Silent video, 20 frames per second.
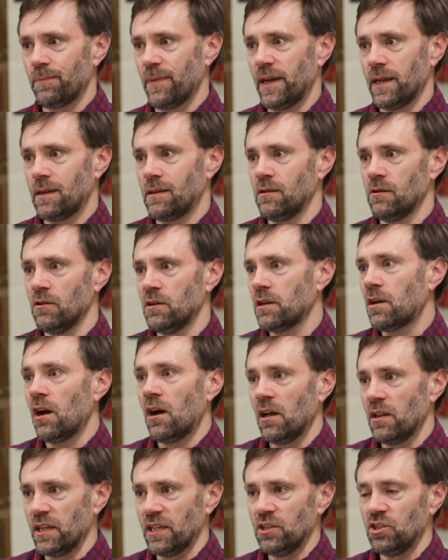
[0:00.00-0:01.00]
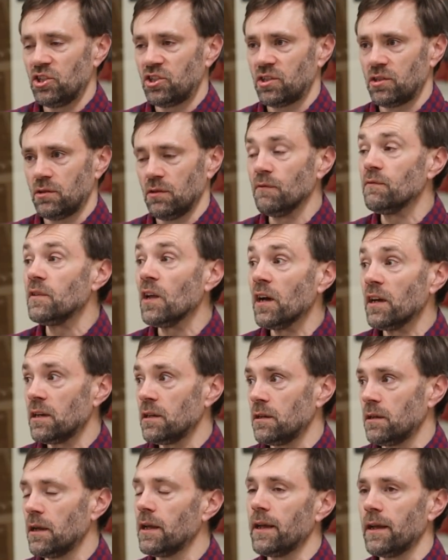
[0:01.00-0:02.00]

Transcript: like you're in college, you've done